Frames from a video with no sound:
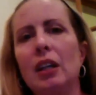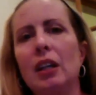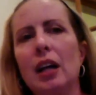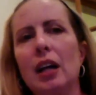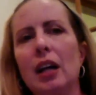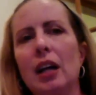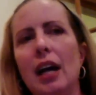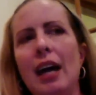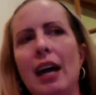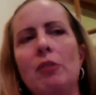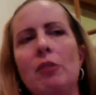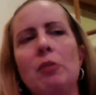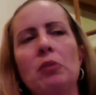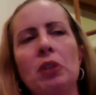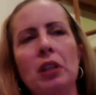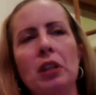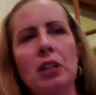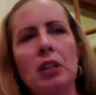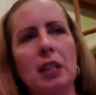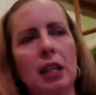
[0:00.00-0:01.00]
I have to be
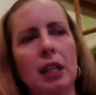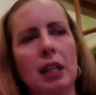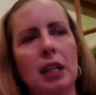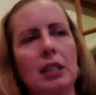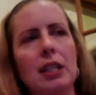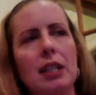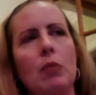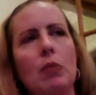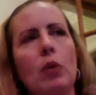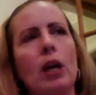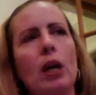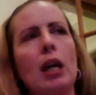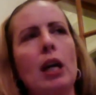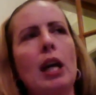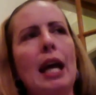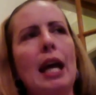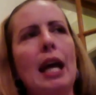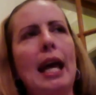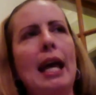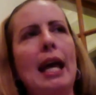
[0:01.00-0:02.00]
realistic and say, what can
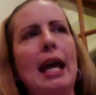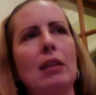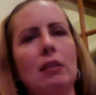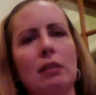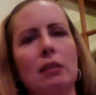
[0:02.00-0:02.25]
I handle